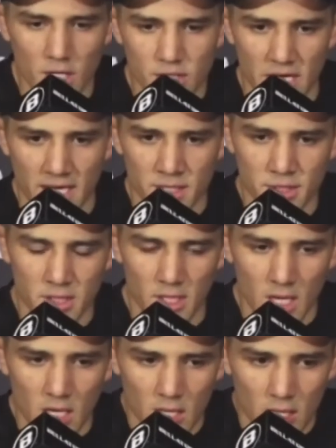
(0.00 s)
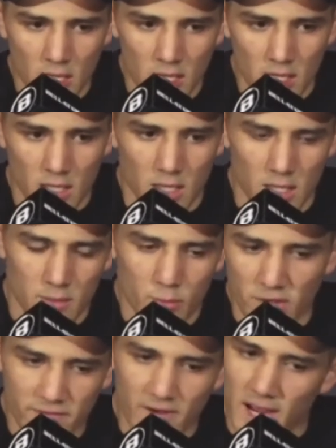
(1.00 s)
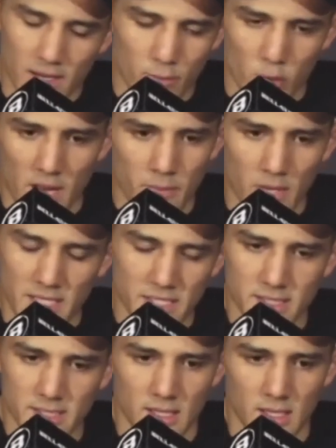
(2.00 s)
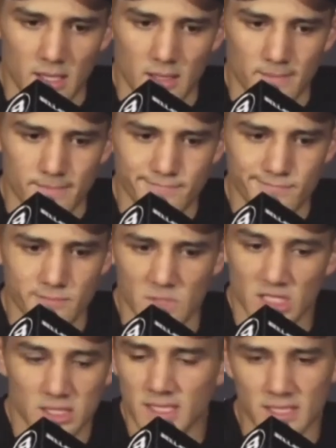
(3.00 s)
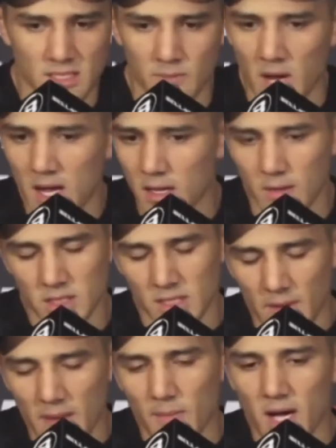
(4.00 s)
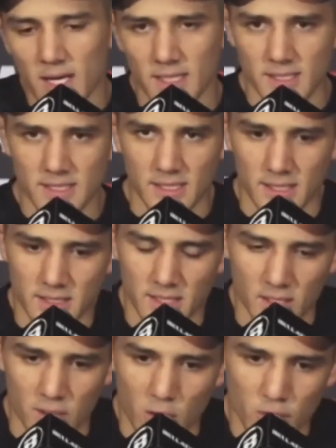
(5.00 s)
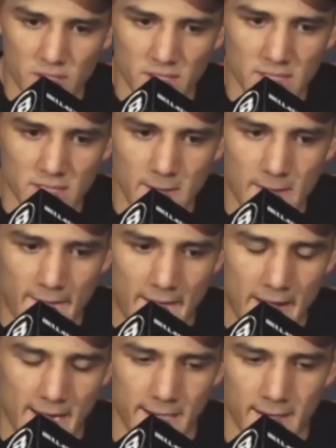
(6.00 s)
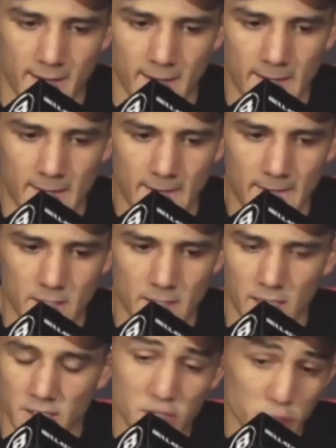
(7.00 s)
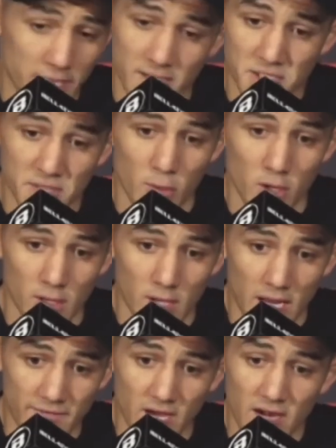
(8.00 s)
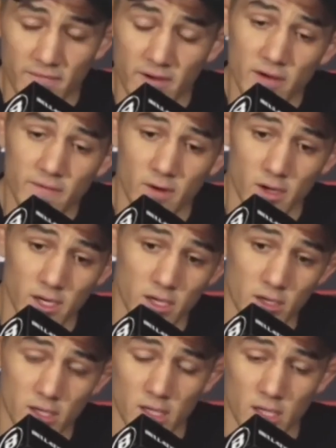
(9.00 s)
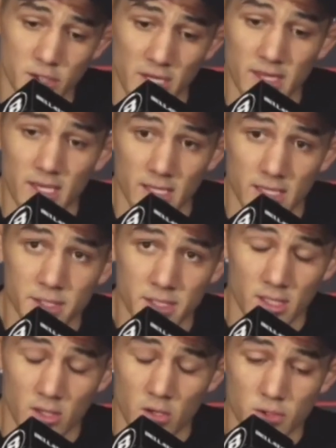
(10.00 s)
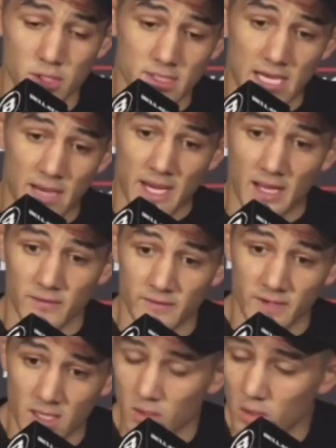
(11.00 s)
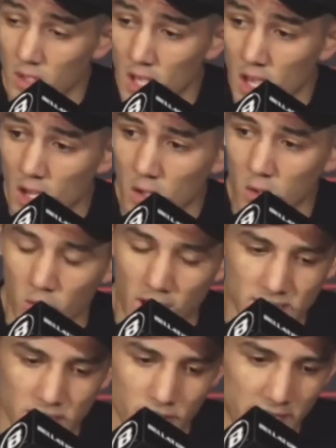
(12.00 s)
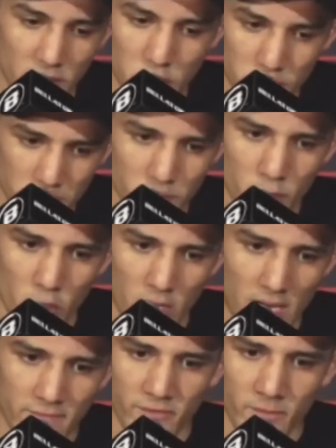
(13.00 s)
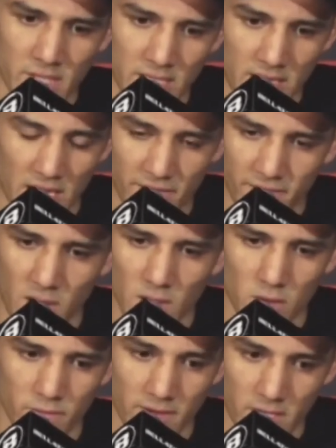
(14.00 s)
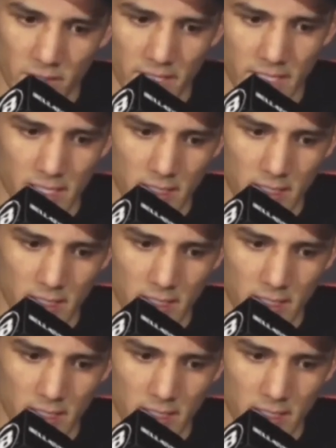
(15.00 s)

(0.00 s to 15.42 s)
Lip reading: changed. Pre-fight prep. I just listened to my body, listening to the coaches, and just training smart. I've got a very, very good strength and conditioning coach, Sam Calavito, who has a great nutrition program for me that I follow very